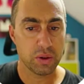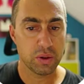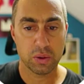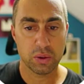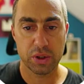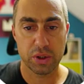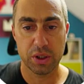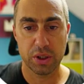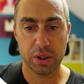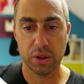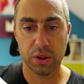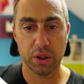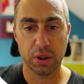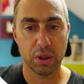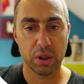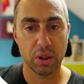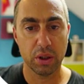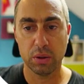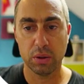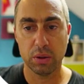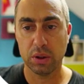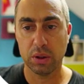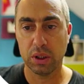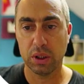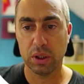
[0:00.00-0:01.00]
Studio
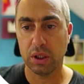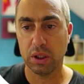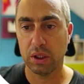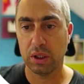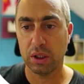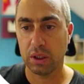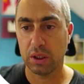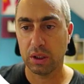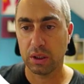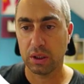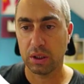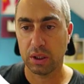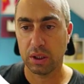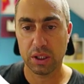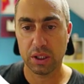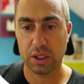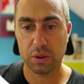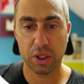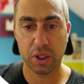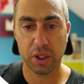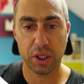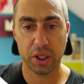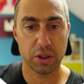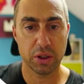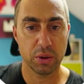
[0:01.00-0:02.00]
Code. That's
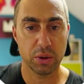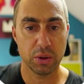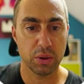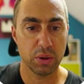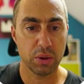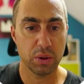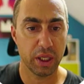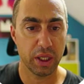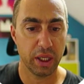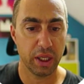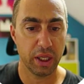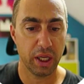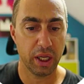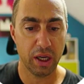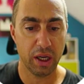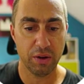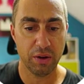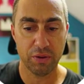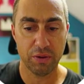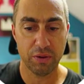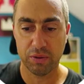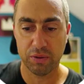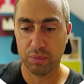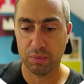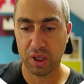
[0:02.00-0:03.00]
what I do. And I
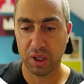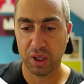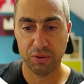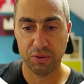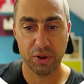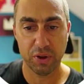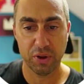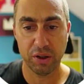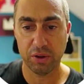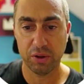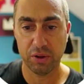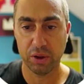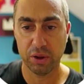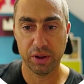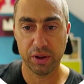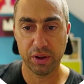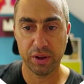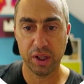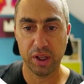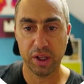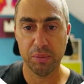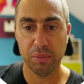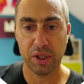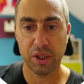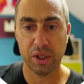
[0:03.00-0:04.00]
have my favorite
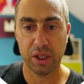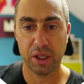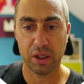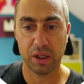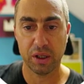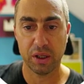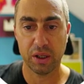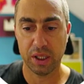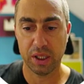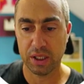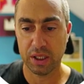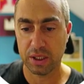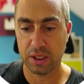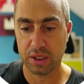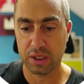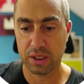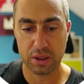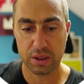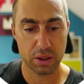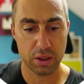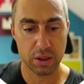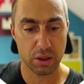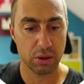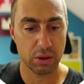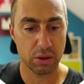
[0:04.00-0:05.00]
theme there
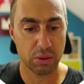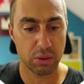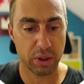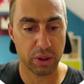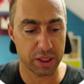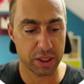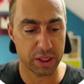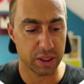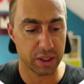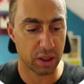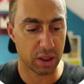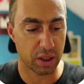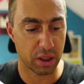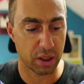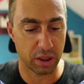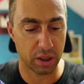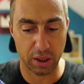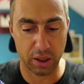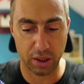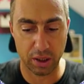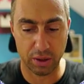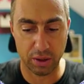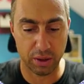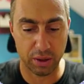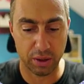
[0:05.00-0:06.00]
is Solarized Dark.
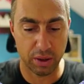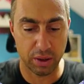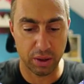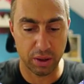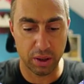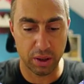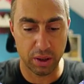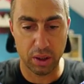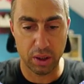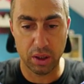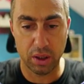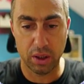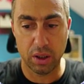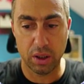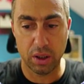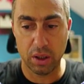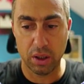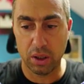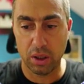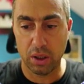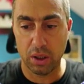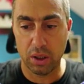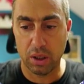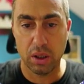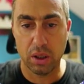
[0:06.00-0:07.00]
I
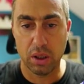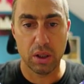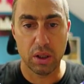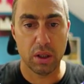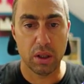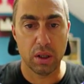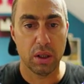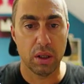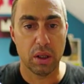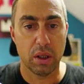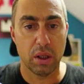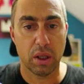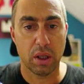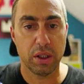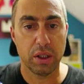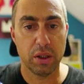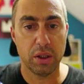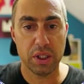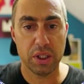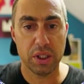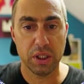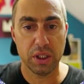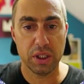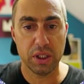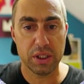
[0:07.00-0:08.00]
like
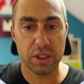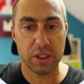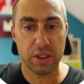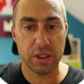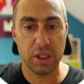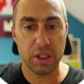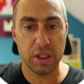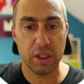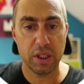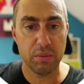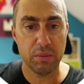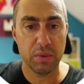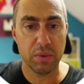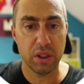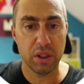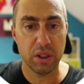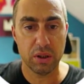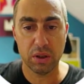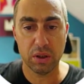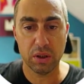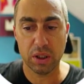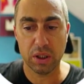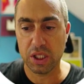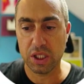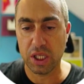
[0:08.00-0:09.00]
using this theme.
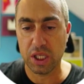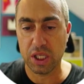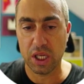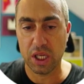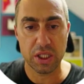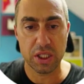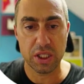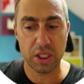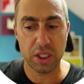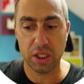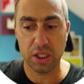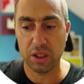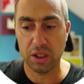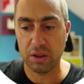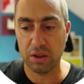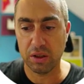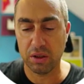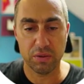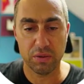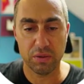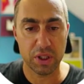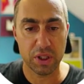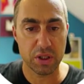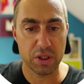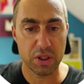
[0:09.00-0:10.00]
You can change it
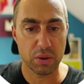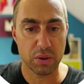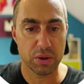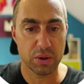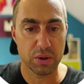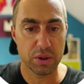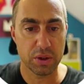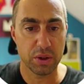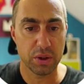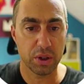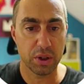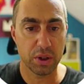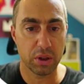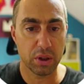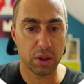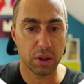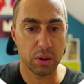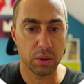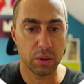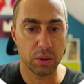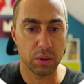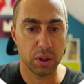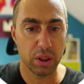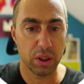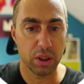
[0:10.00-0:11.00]
in Visual Studio
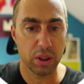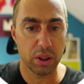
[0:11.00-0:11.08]
Code